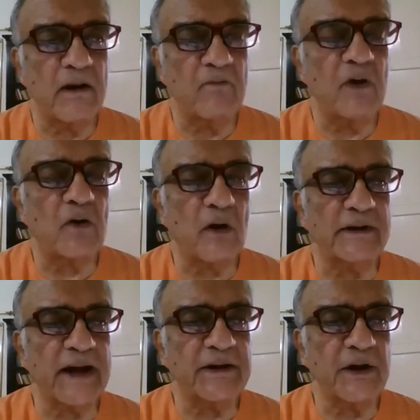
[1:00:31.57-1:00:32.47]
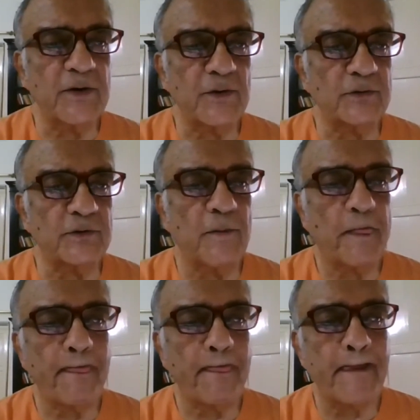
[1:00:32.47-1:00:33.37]
we call that the truth.
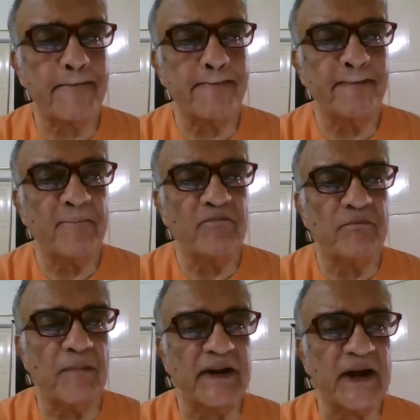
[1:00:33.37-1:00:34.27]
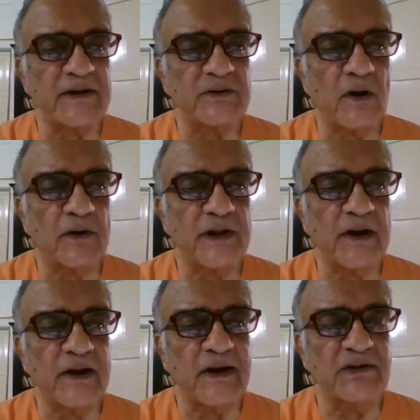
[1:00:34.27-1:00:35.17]
But that's not the
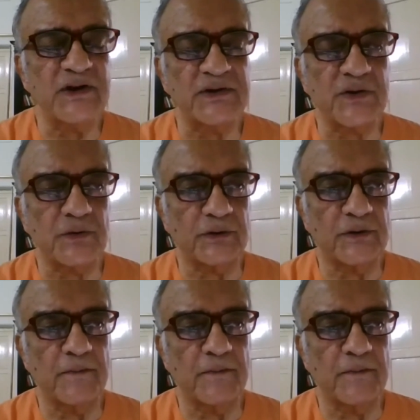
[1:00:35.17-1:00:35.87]
religious truth.